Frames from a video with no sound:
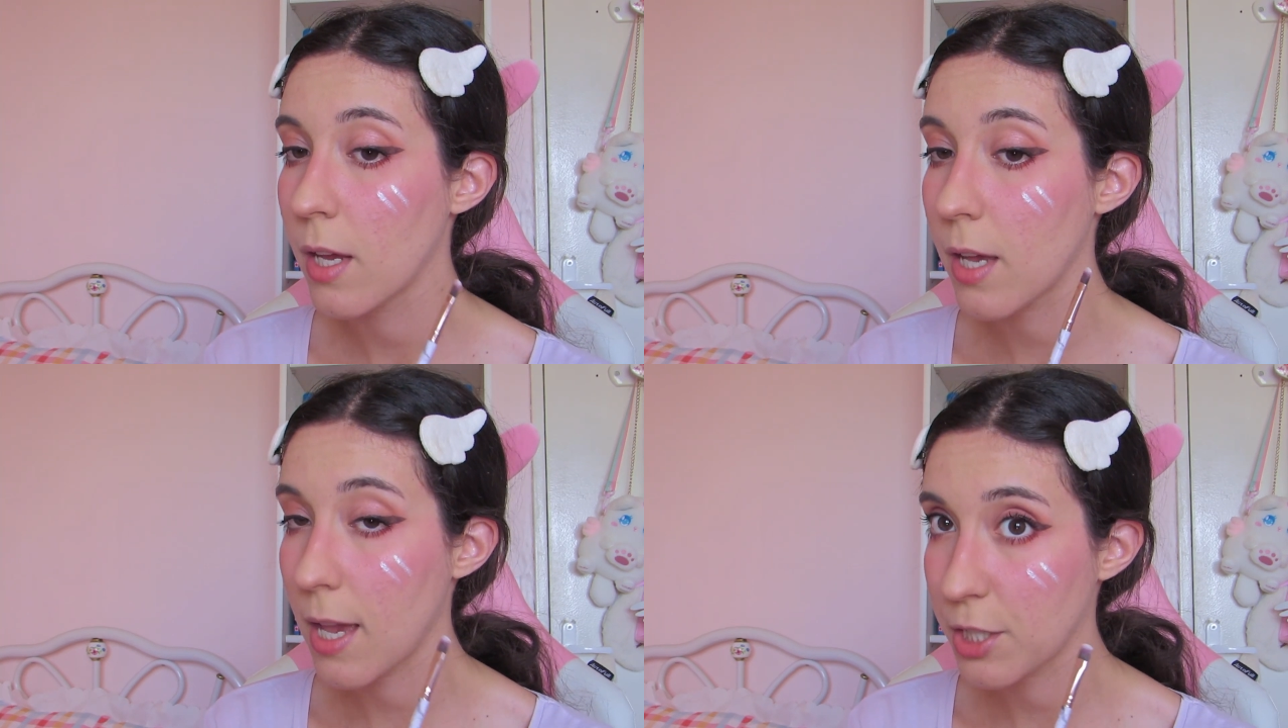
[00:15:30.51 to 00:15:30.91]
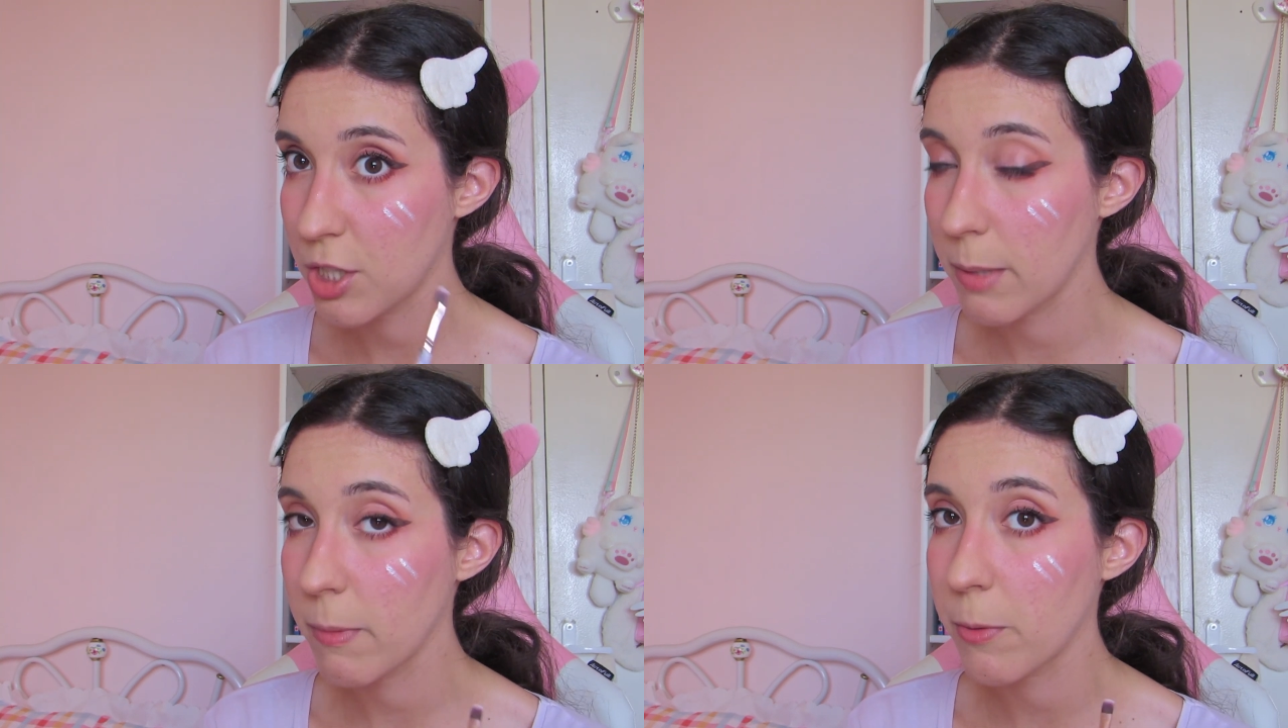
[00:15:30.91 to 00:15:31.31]
a
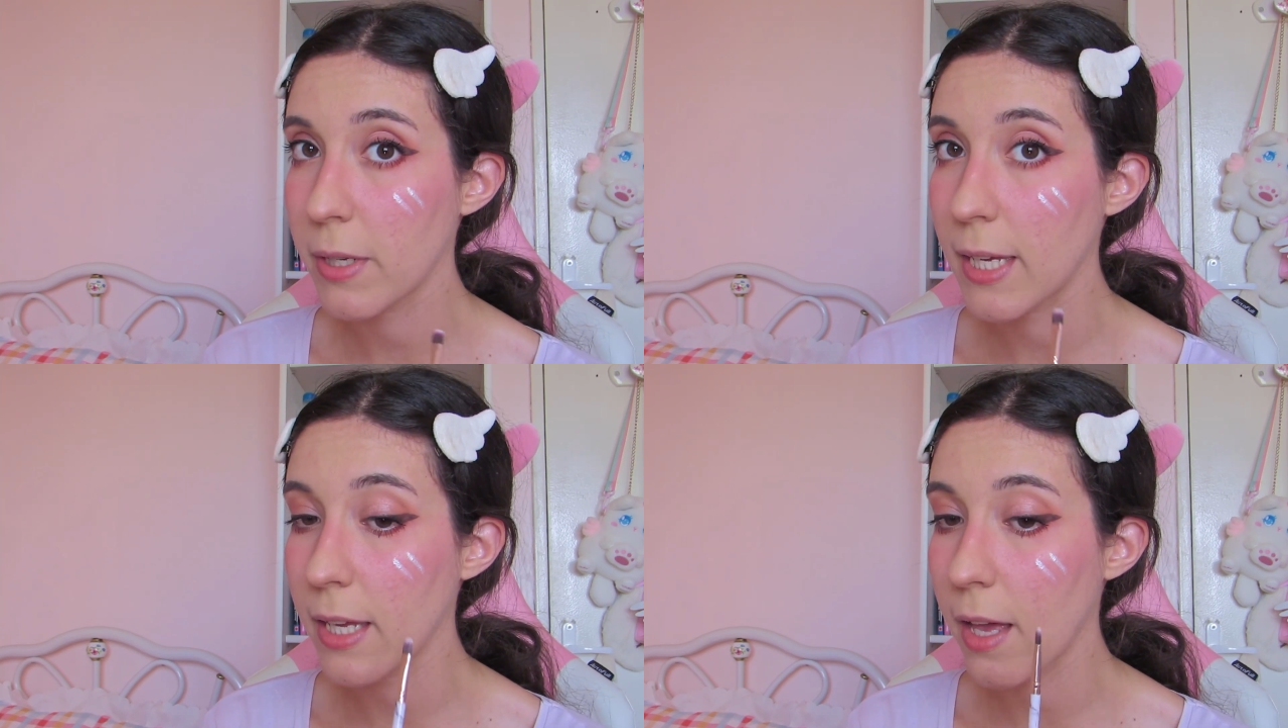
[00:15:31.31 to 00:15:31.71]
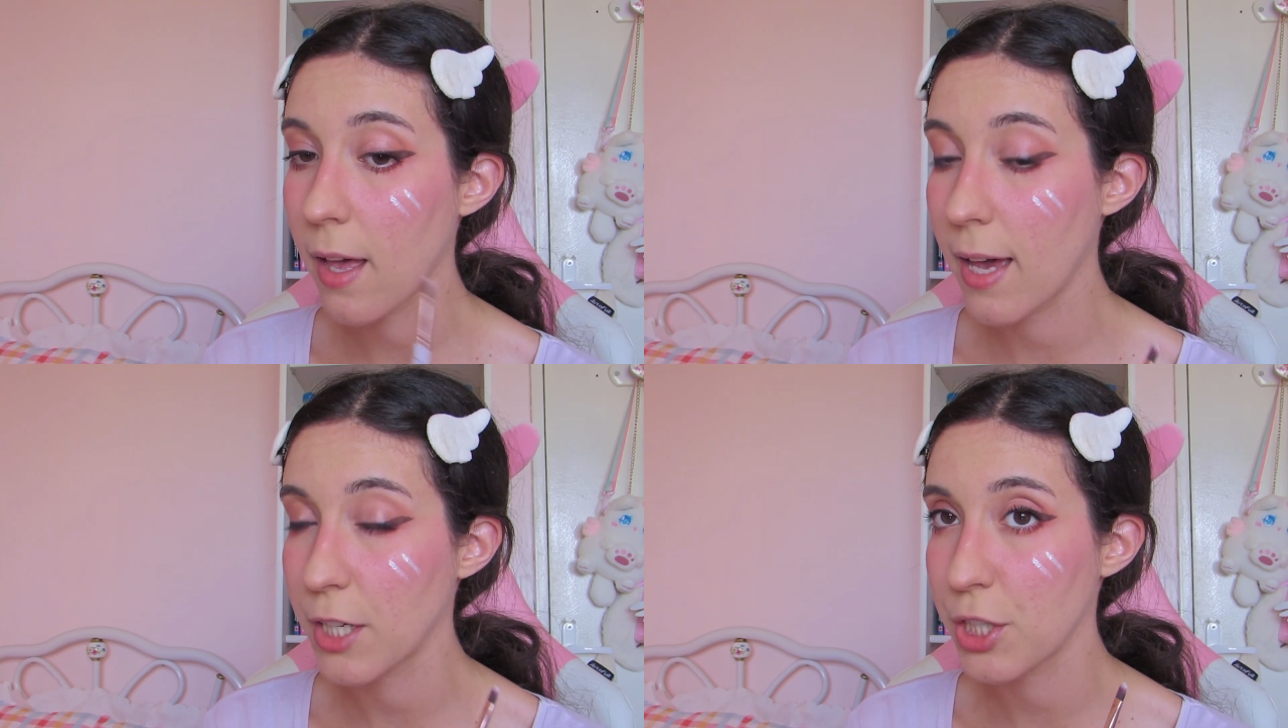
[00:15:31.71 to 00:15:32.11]
shimmery
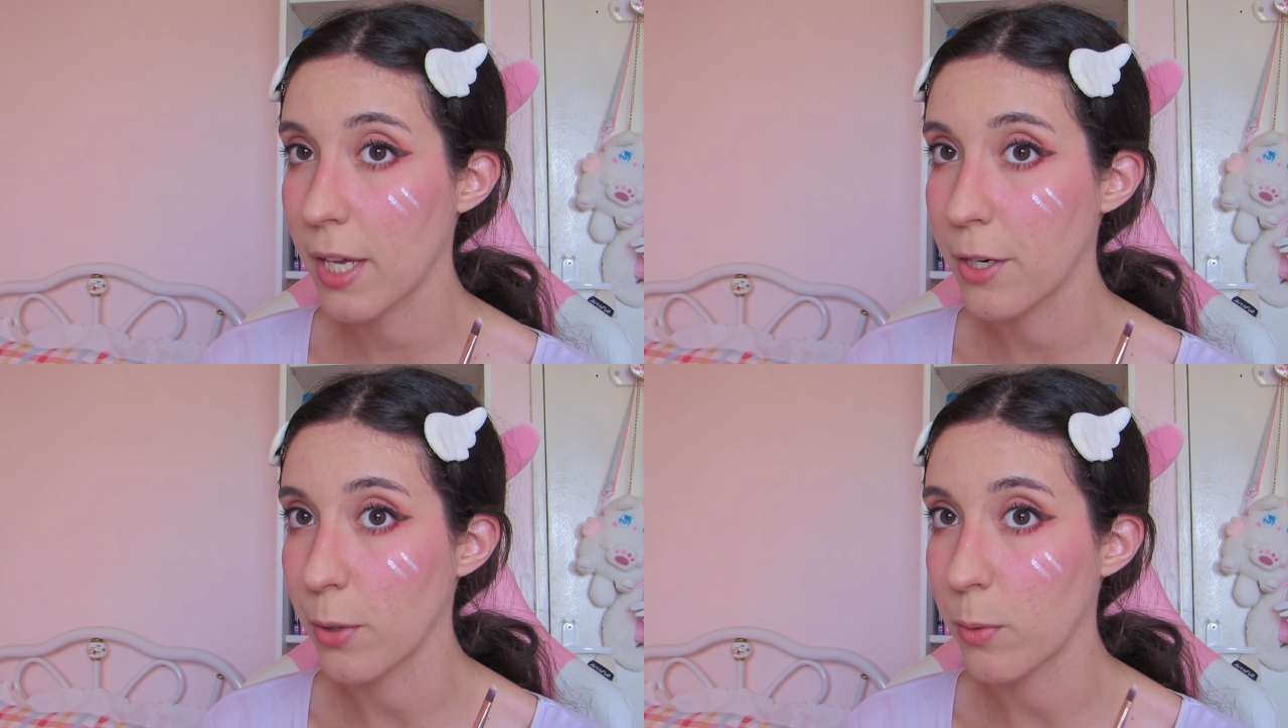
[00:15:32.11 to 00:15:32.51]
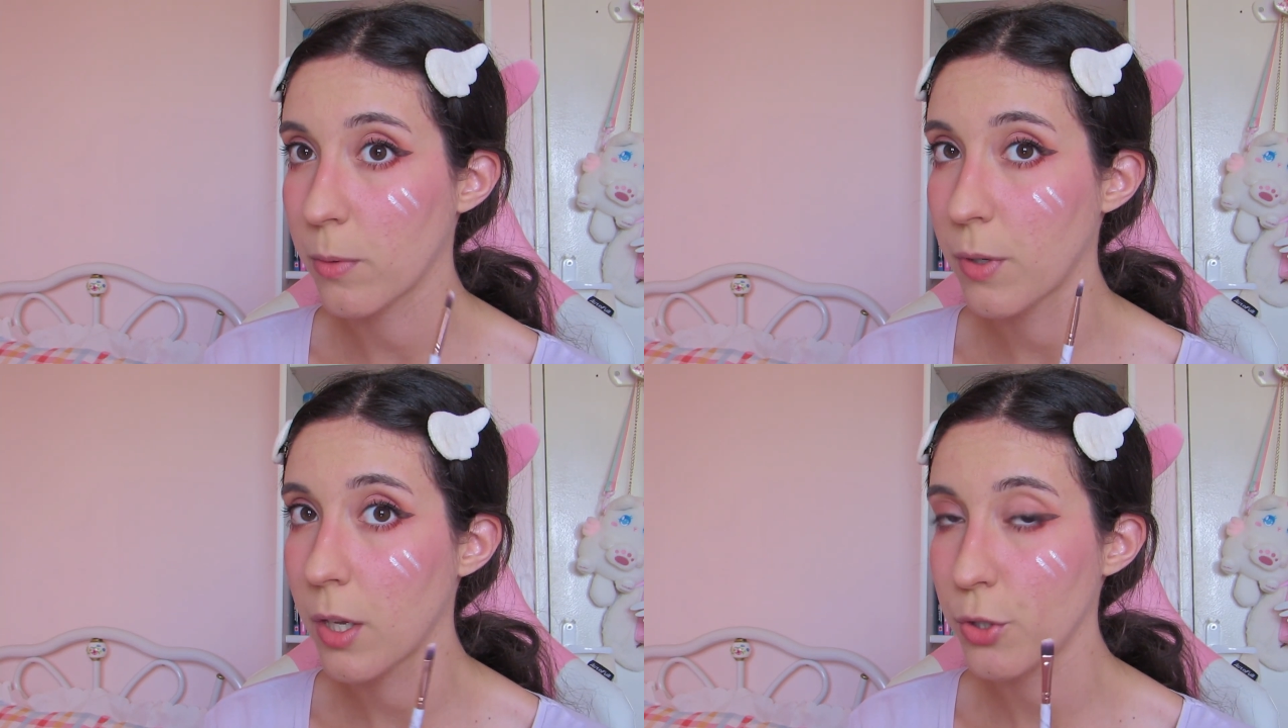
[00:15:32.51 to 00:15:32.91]
eyeshadow
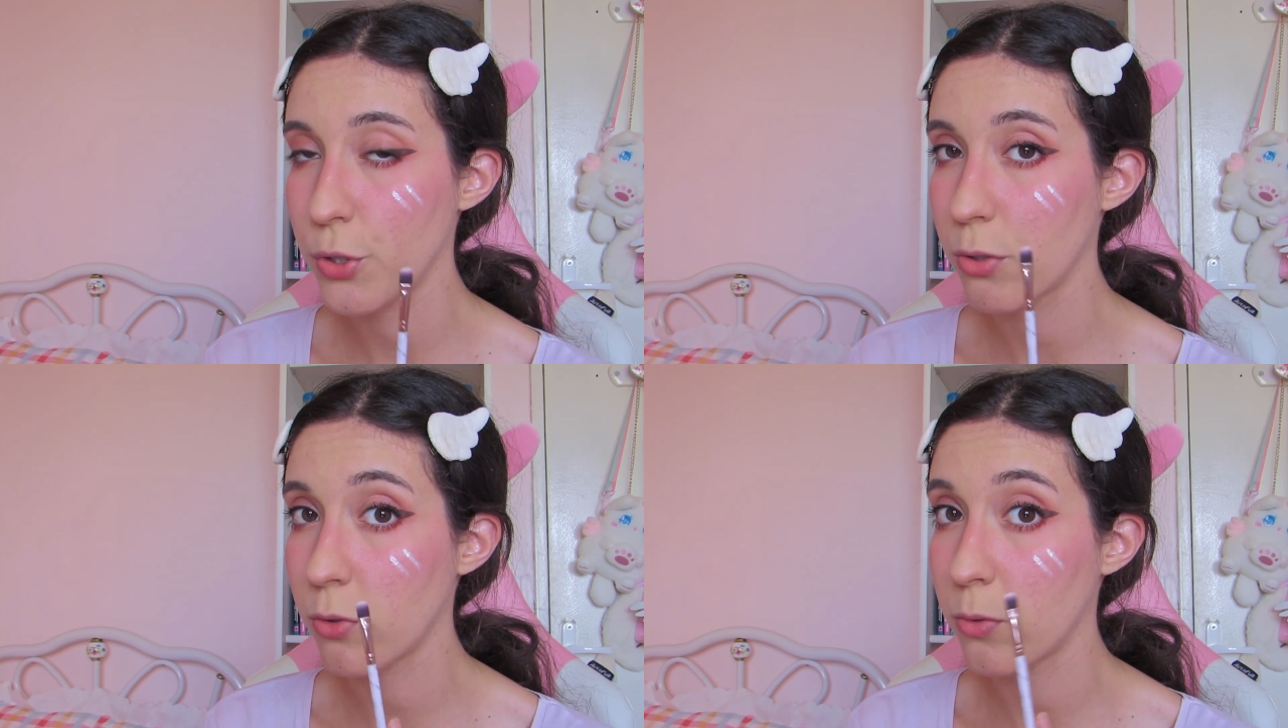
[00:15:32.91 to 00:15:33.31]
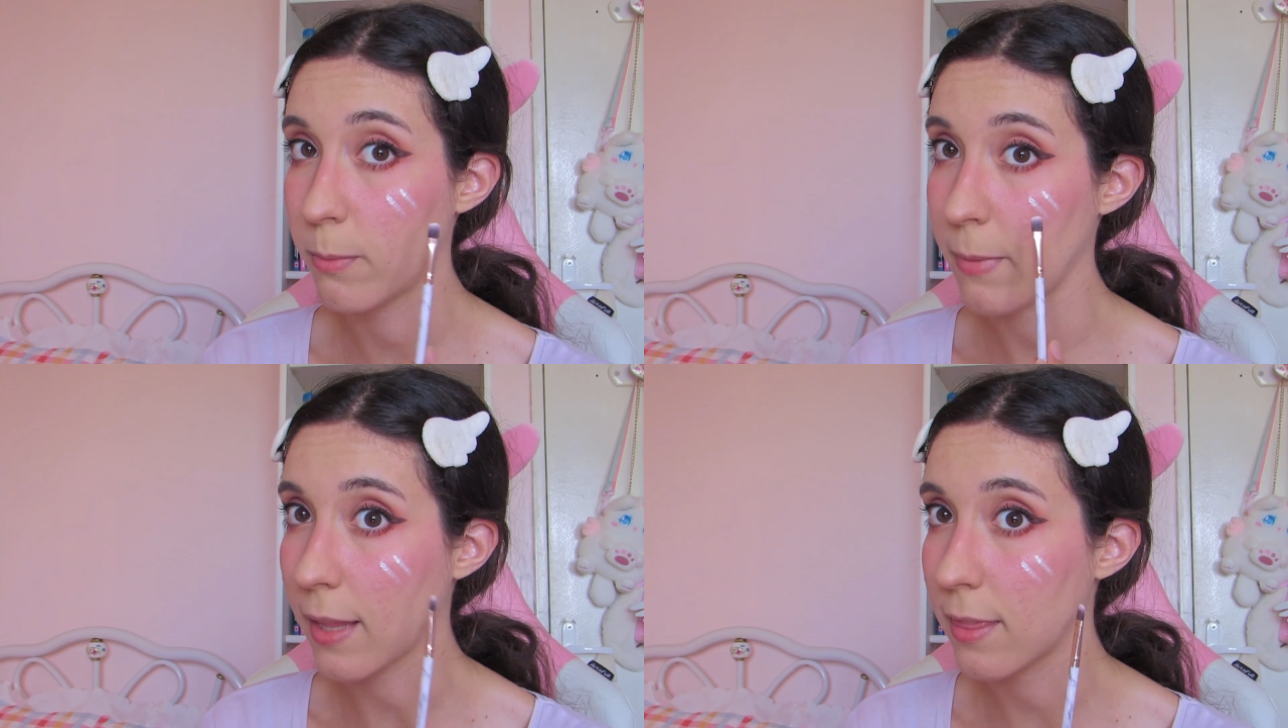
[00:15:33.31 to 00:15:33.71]
to
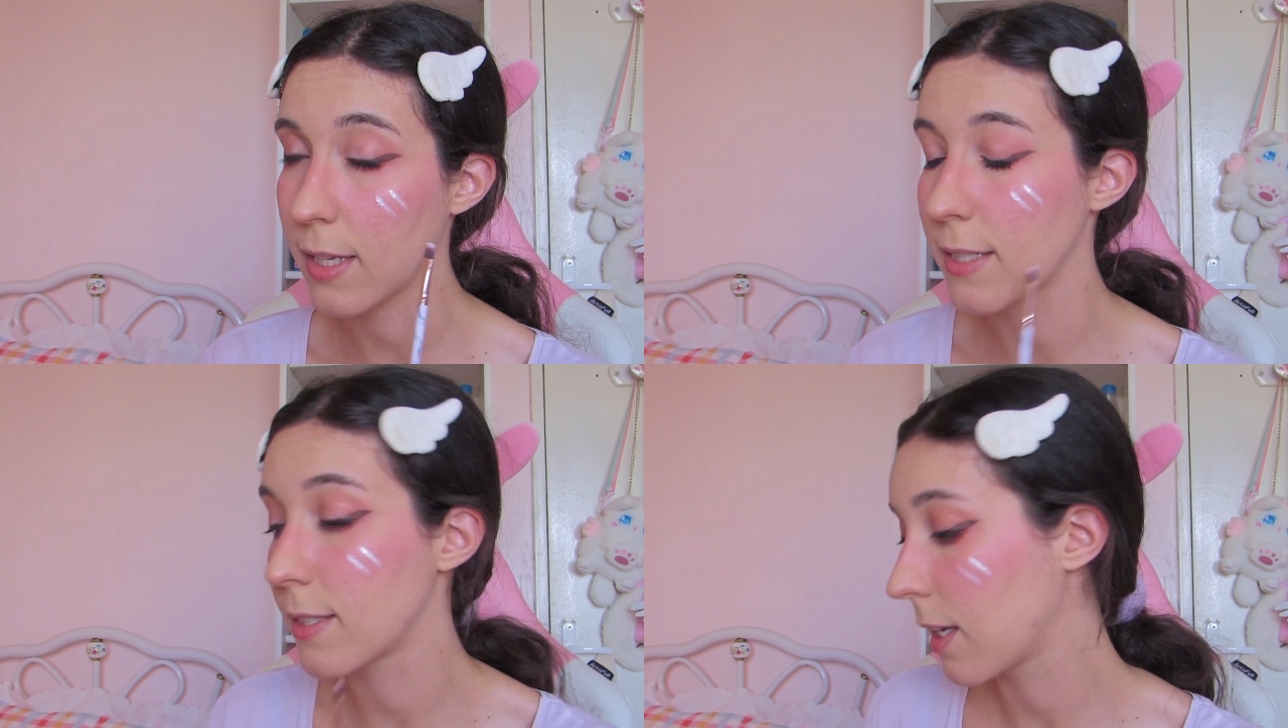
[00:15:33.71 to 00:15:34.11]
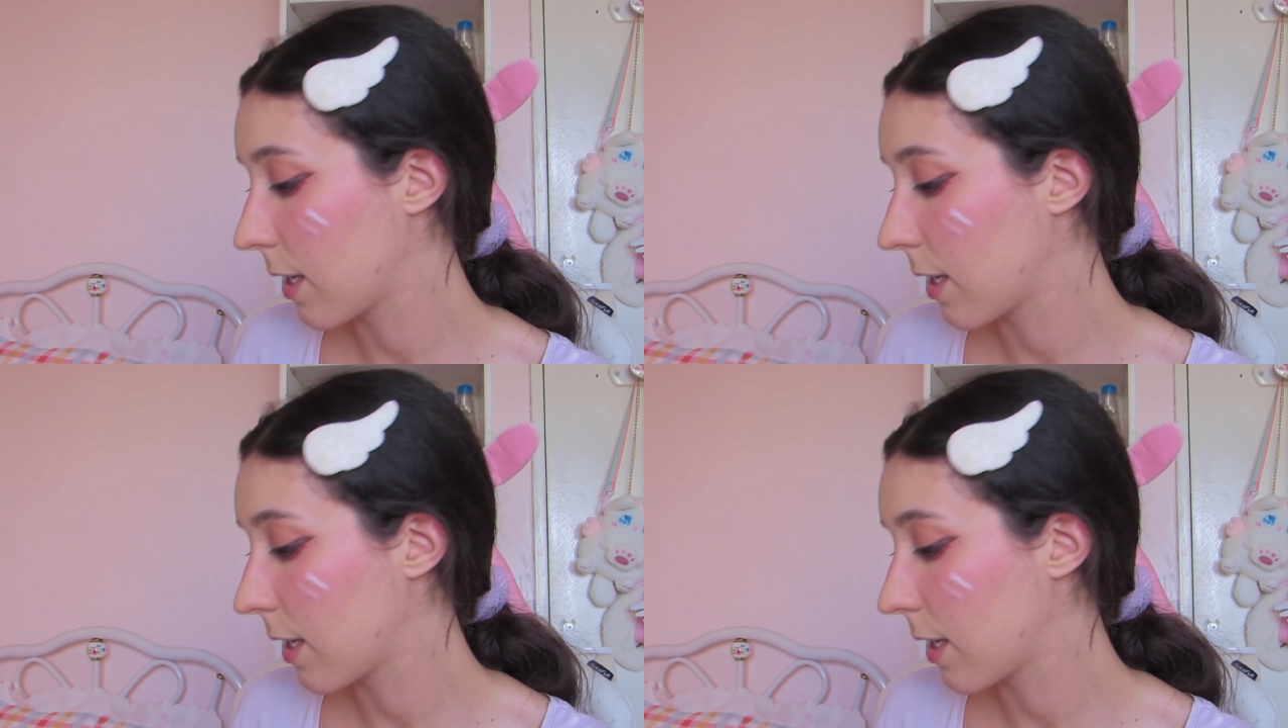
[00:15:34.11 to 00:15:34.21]
make these.